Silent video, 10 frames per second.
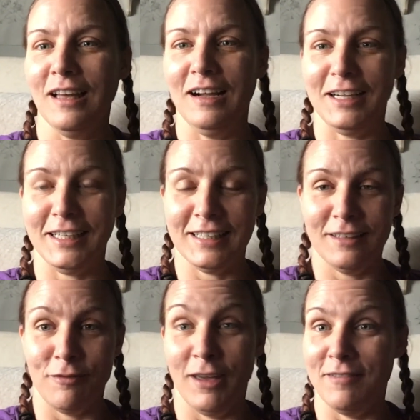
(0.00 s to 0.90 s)
Uh,
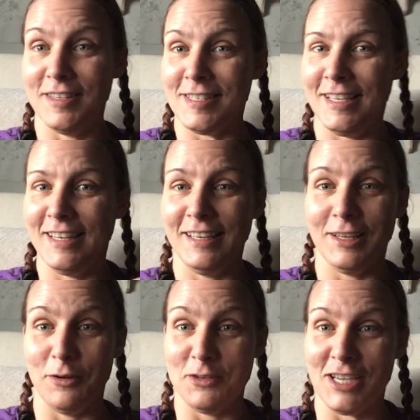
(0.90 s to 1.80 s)
if you haven't seen it,
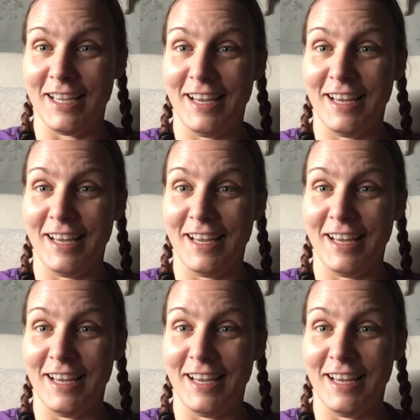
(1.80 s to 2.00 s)
go check